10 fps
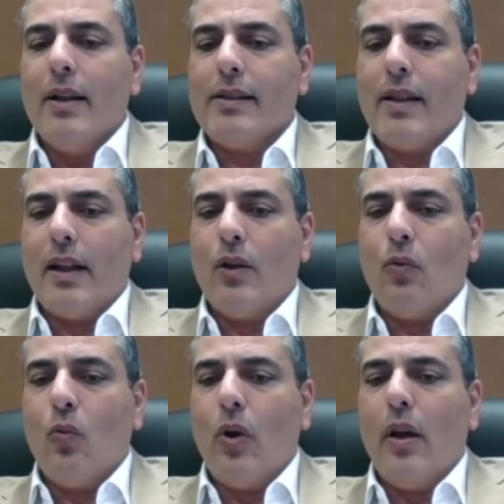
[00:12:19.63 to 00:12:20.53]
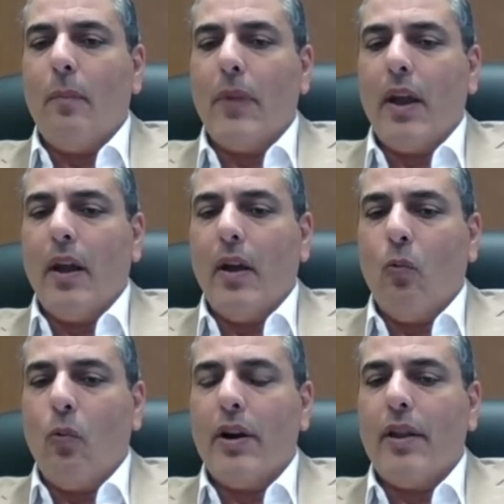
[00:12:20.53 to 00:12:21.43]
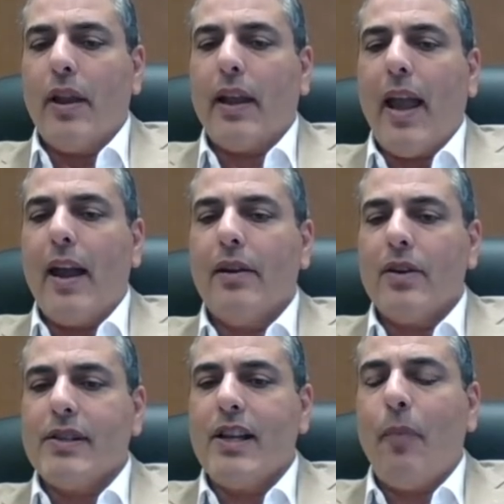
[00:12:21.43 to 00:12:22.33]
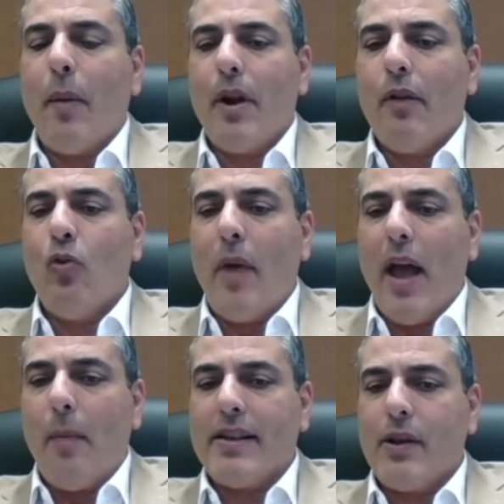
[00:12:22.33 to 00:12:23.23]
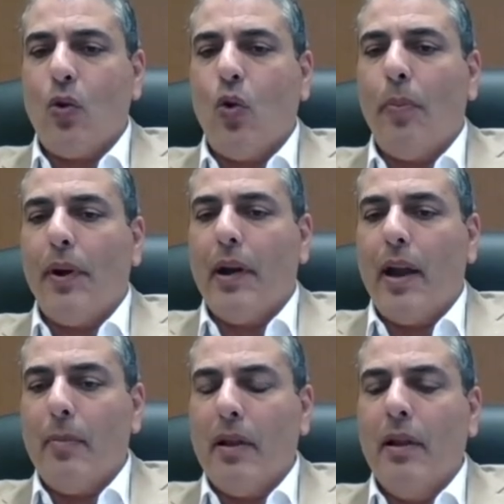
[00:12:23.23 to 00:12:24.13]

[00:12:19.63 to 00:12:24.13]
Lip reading: study where they can receive Pamrevlumab as an open label,